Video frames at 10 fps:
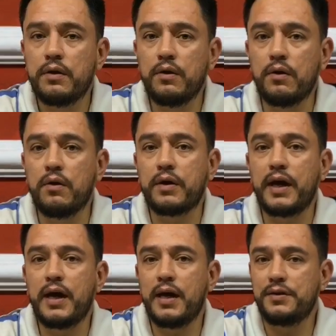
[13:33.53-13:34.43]

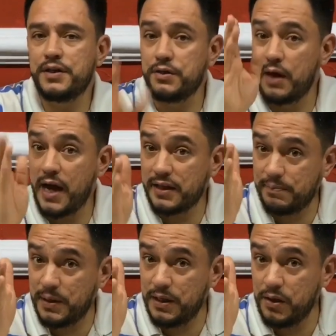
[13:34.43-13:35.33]
Okay, did you like the
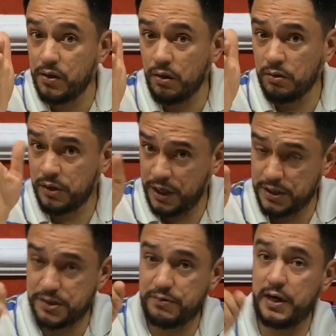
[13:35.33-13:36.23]
video?
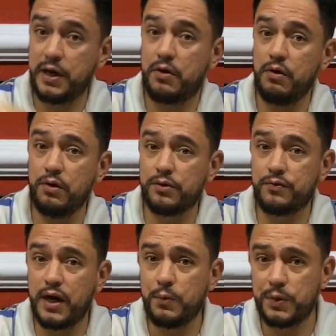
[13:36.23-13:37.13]
He's really good,
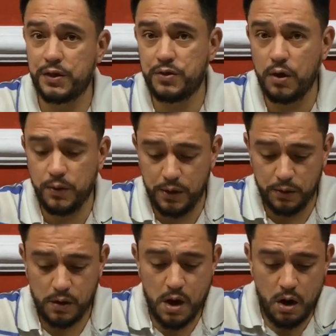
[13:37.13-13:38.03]
right, with the
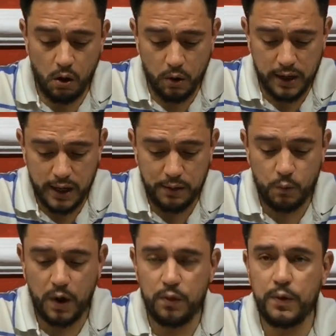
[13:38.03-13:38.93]
yo-yo. Okay,
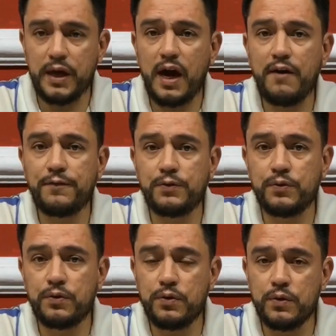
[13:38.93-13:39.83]
what do we have to
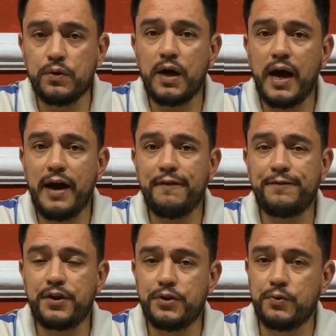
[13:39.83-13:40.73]
do
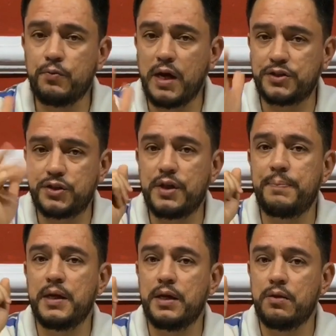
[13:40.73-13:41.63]
after you watch the
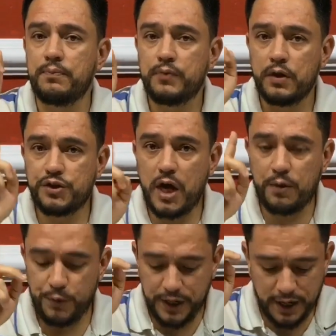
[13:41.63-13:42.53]
video? Check,
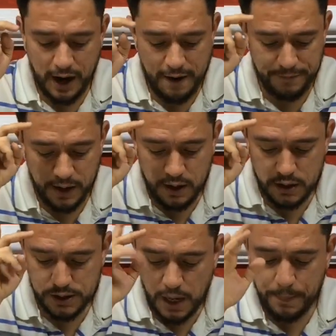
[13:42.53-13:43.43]
we have
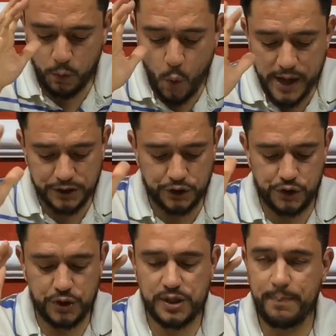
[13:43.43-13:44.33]
some
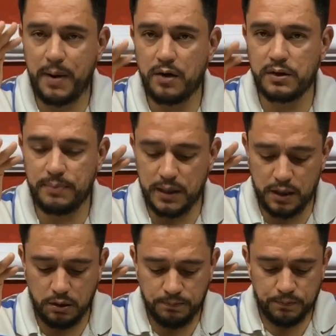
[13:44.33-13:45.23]
questions about the
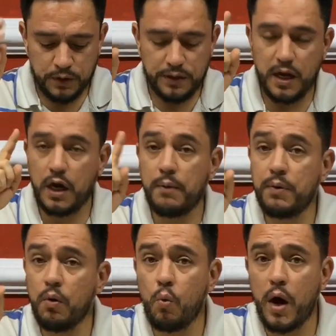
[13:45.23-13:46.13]
video. The
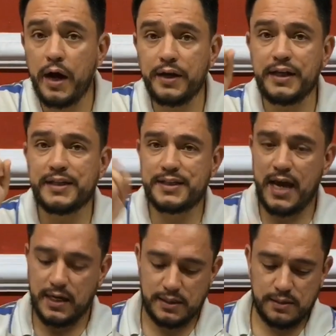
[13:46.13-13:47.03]
number 1, it
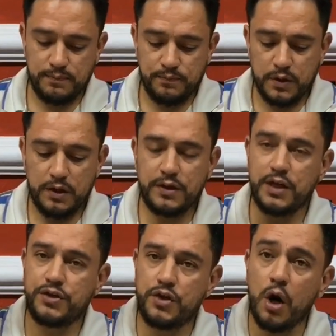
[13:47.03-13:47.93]
says, the
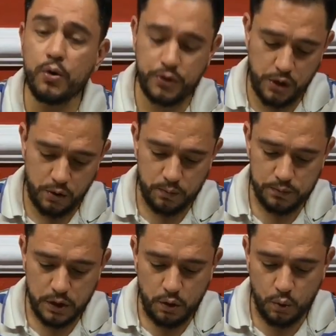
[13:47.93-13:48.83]
yo-yo,
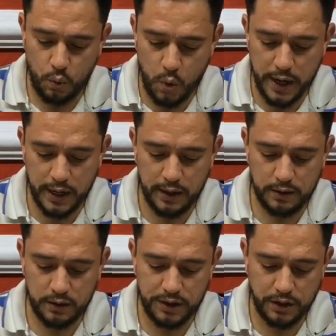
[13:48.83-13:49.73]

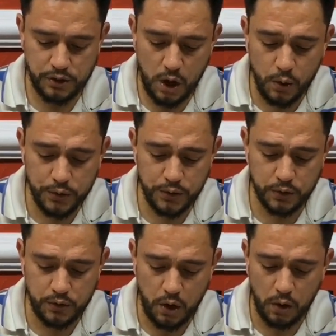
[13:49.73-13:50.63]
when the yo-yo
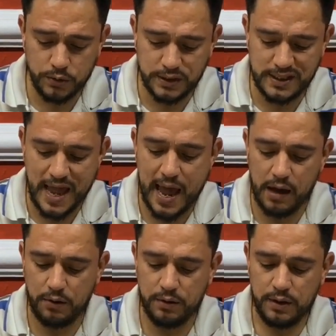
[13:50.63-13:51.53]
goes
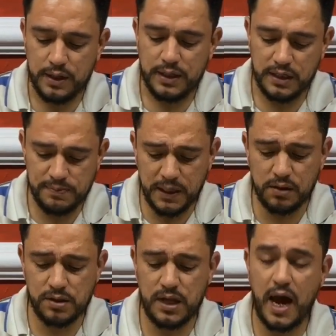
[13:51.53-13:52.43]
down, is
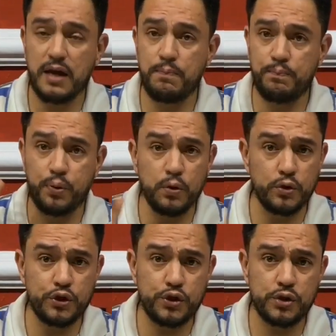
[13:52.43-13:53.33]
because I
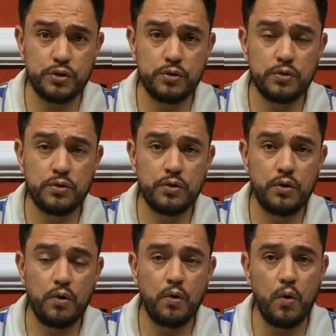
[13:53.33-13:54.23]
push
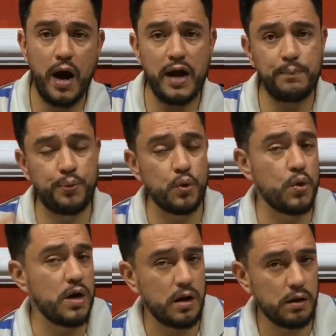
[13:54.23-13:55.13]
or I
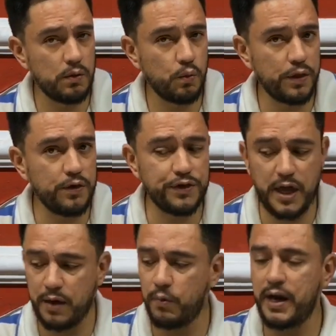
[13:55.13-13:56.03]
pull. What do you
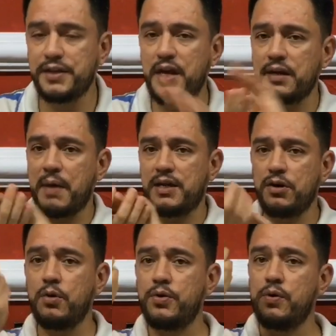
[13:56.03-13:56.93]
think? When I take my
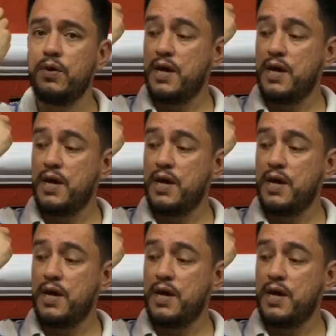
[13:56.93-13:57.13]
yo-yo